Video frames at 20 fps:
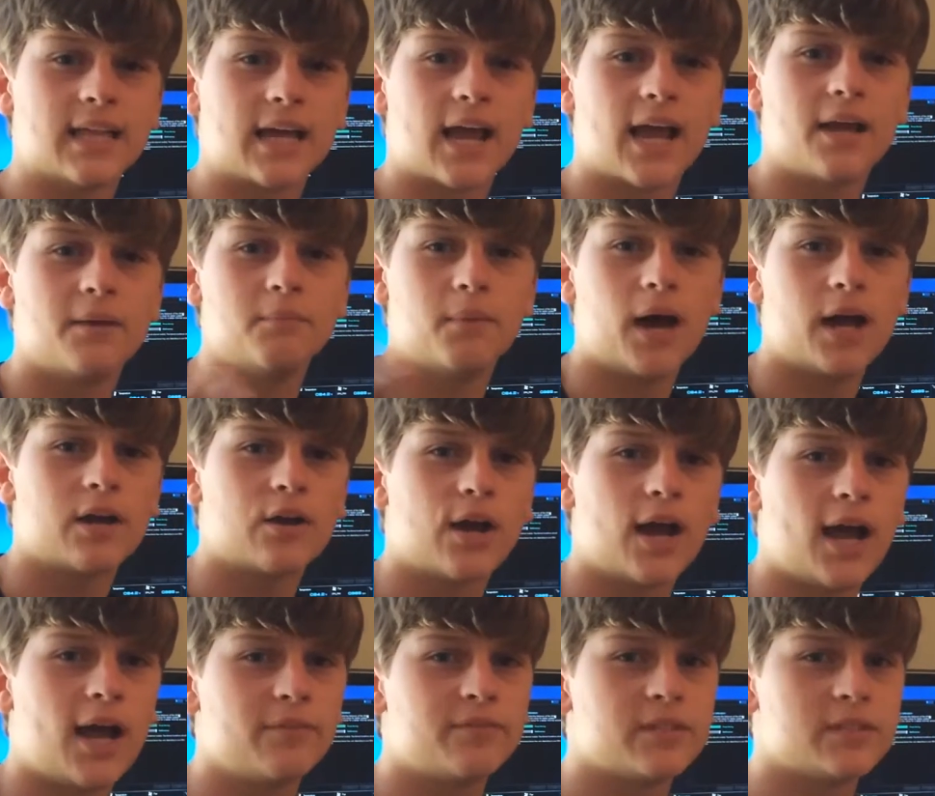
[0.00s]
Like I had
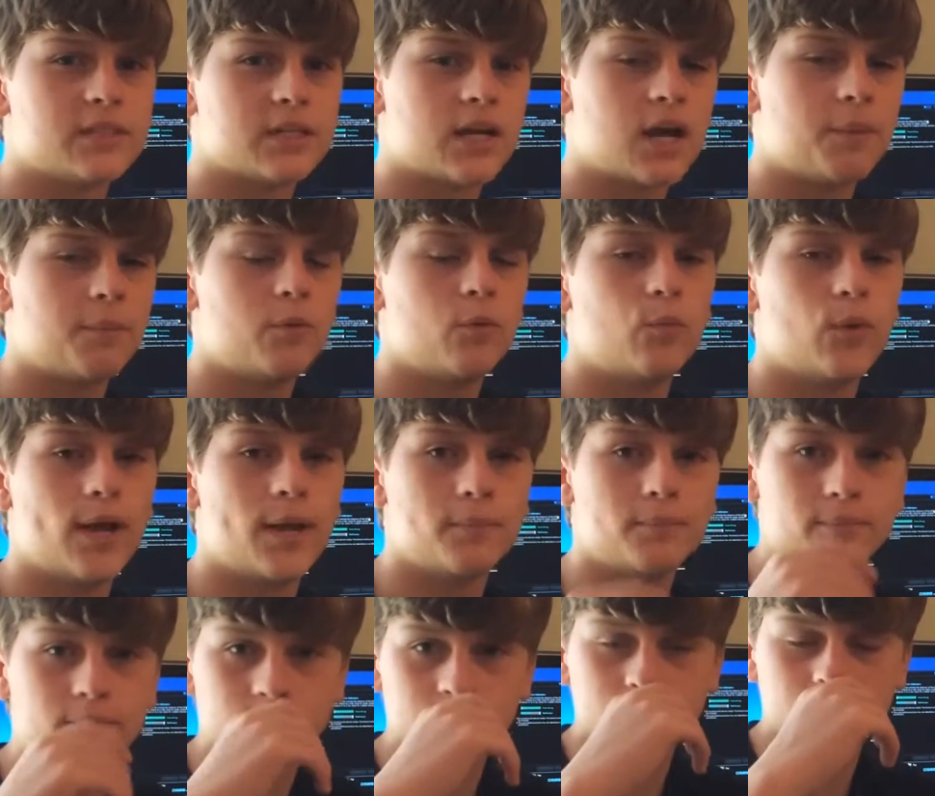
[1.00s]
Minecraft and a couple
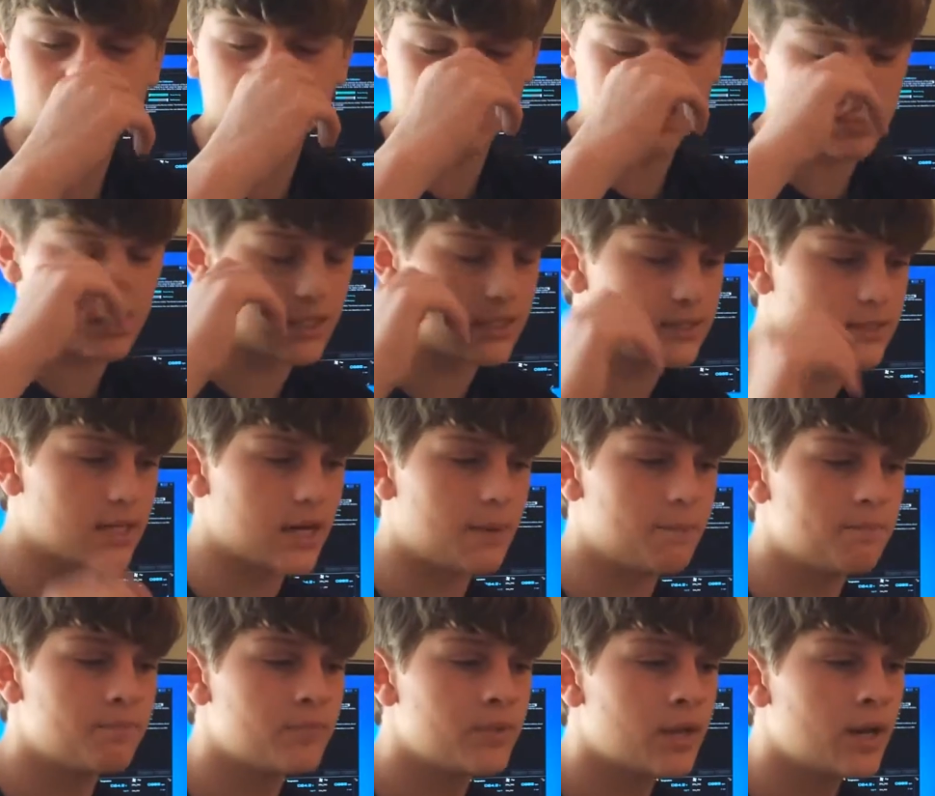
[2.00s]
web things
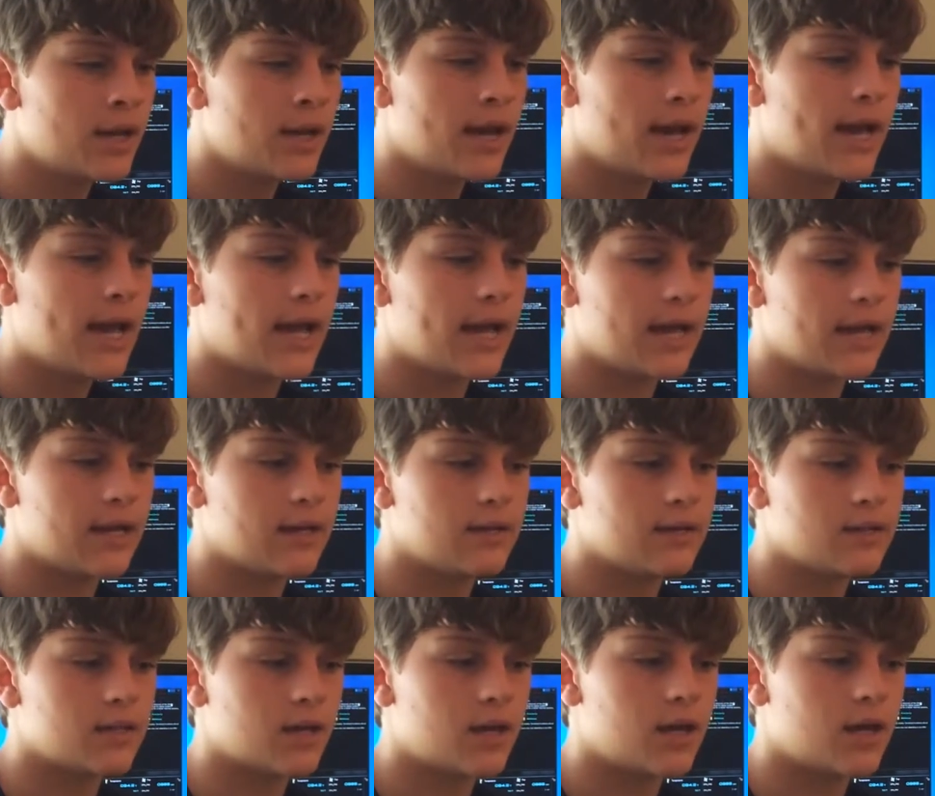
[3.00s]
up,
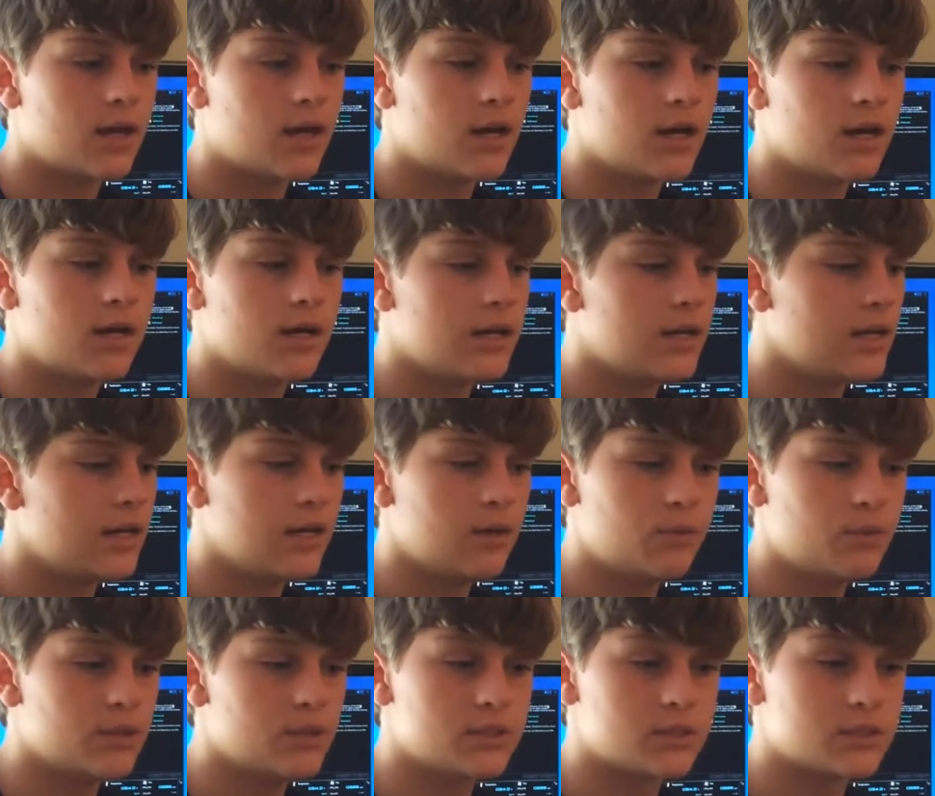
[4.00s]
and
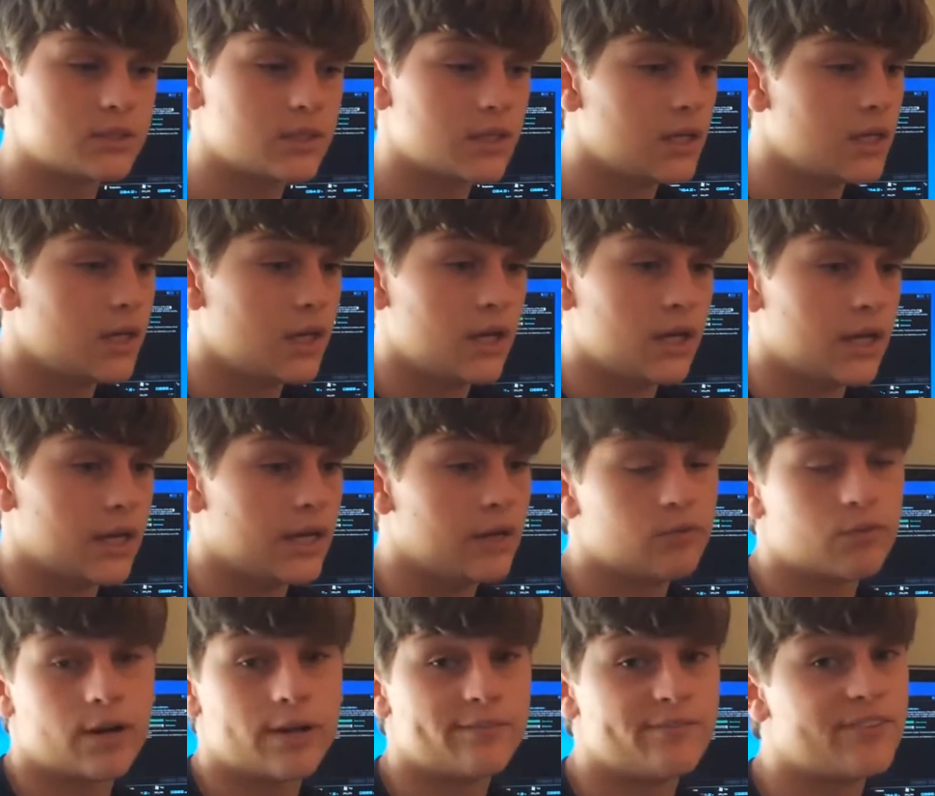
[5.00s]
it
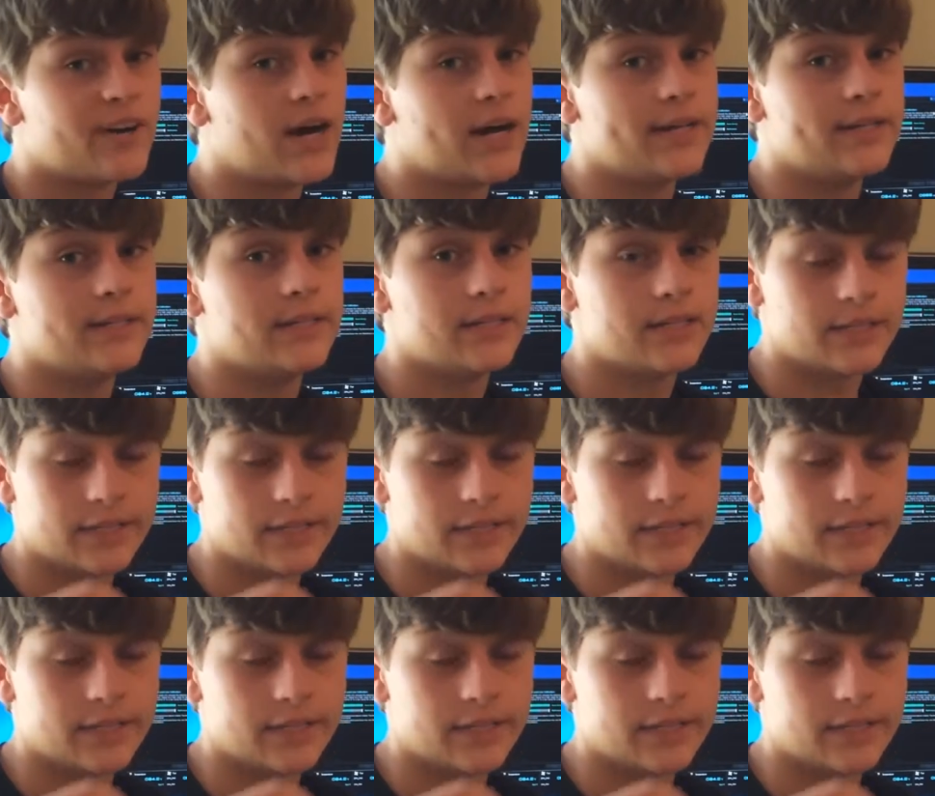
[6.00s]
ran fine.